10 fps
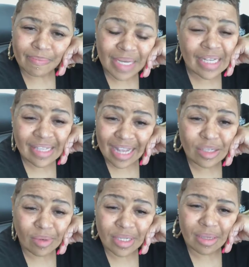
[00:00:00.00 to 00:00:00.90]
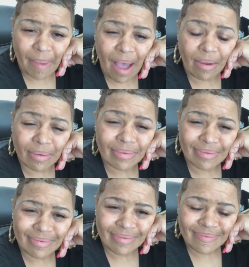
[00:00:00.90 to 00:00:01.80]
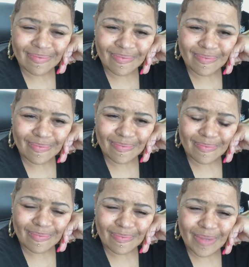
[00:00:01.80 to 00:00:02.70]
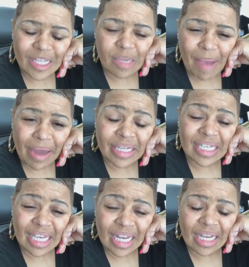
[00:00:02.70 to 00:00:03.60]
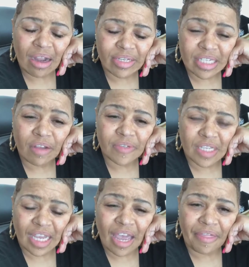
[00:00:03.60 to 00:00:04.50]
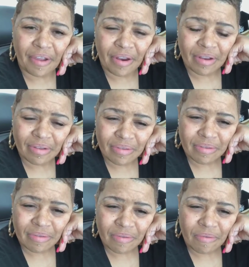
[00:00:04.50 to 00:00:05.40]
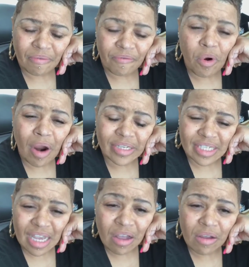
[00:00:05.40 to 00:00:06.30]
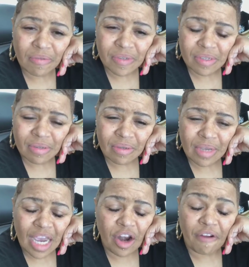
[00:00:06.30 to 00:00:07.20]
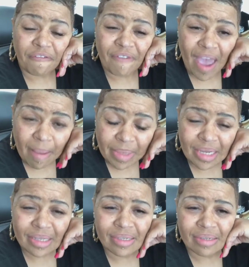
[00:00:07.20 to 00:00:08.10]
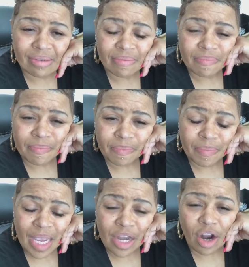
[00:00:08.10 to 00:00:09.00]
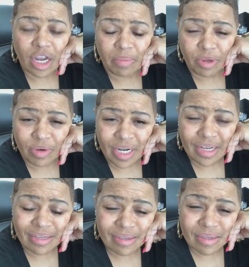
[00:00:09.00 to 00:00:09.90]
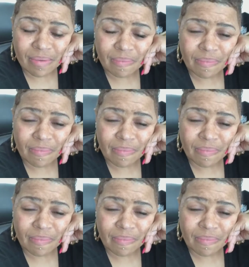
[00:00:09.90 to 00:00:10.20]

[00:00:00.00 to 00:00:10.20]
Because that's what it's about. It's about us getting ourselves together for ourselves and our families and our communities.